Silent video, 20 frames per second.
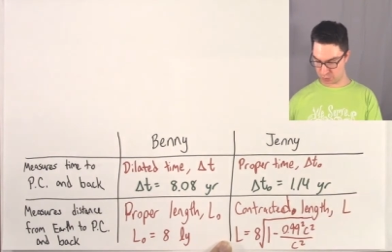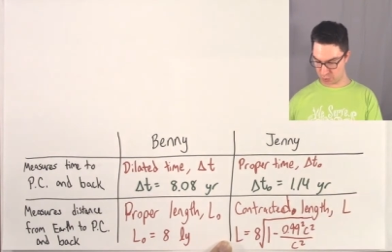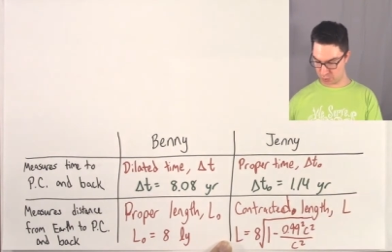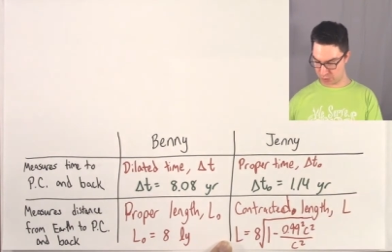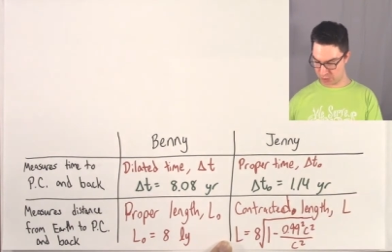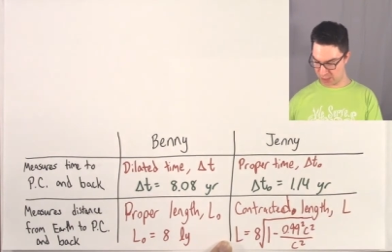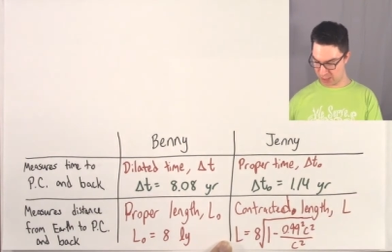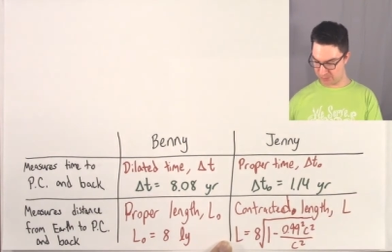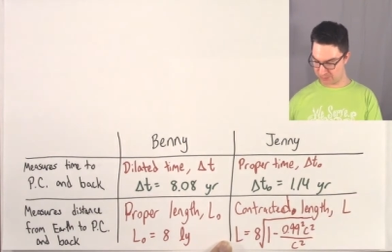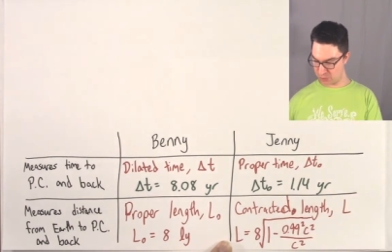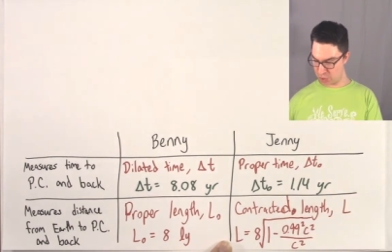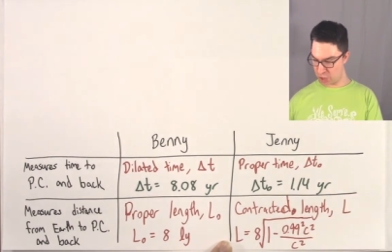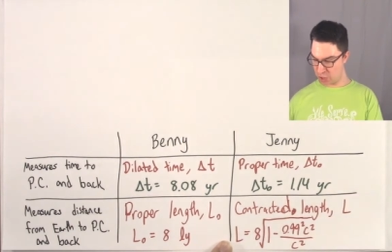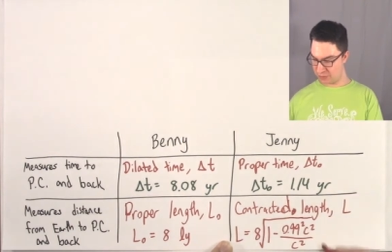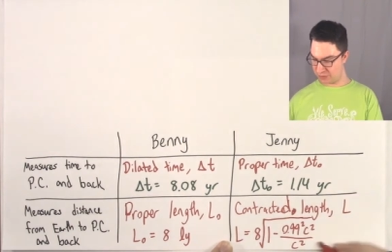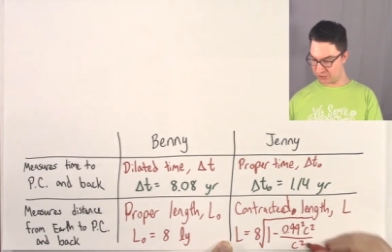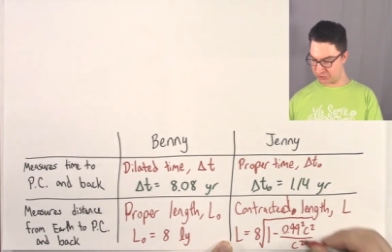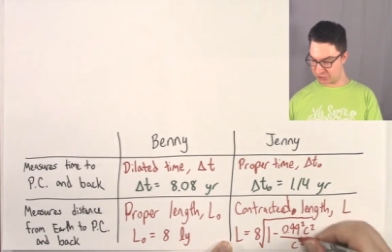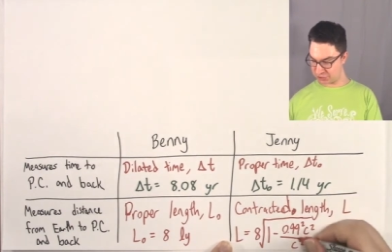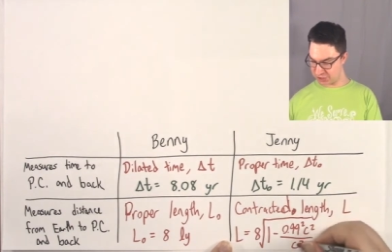Okay,
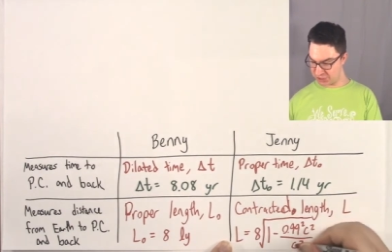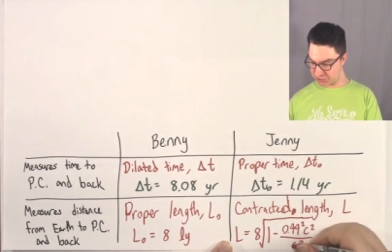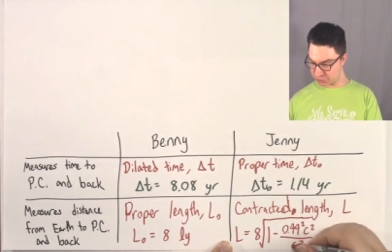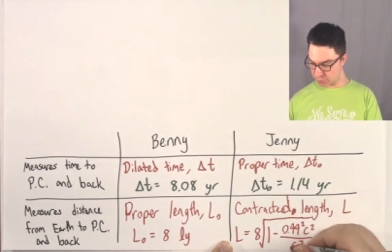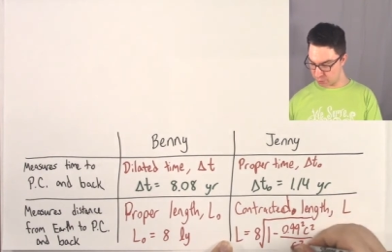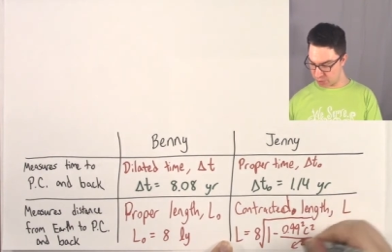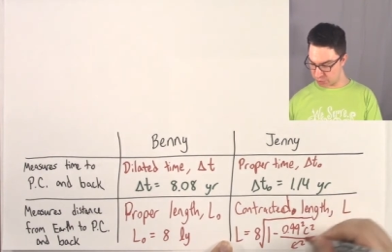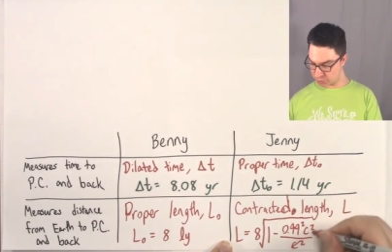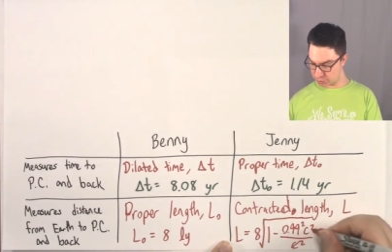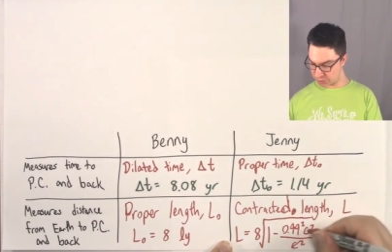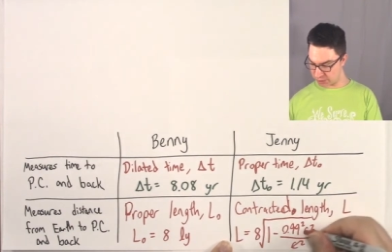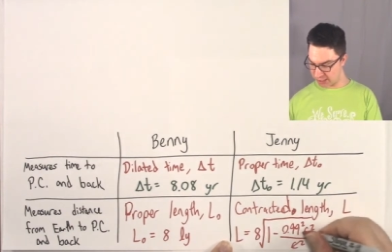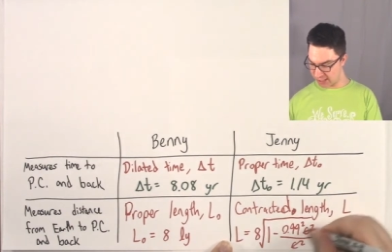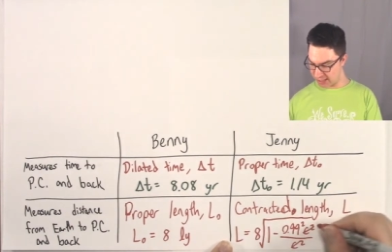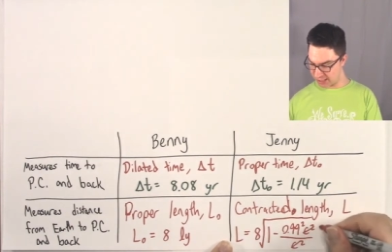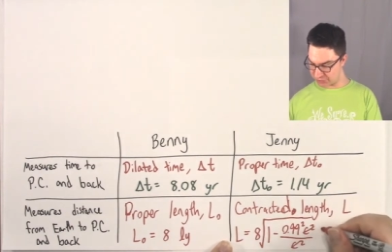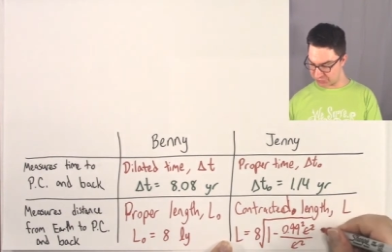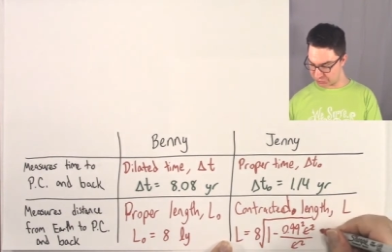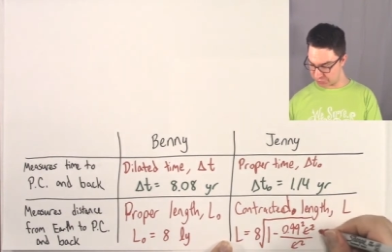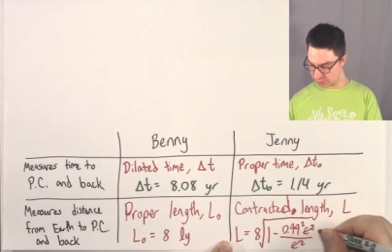the c squareds will
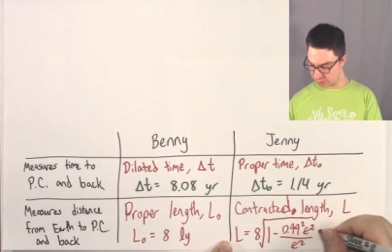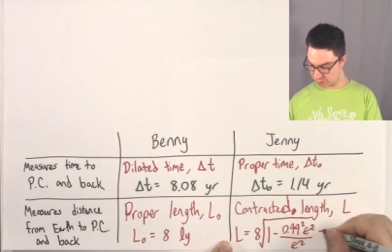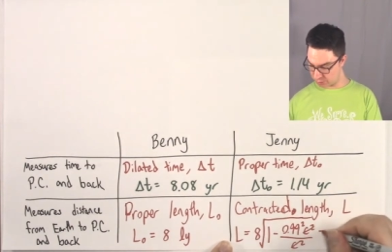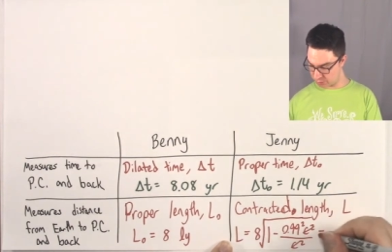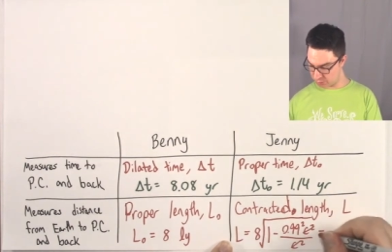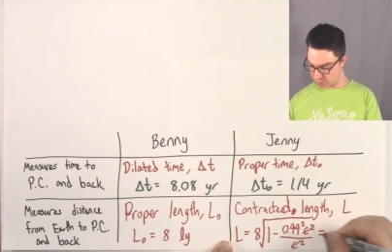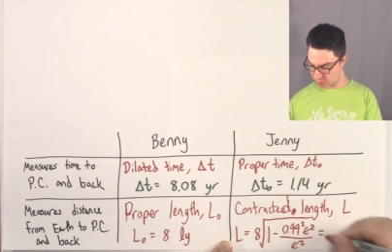cancel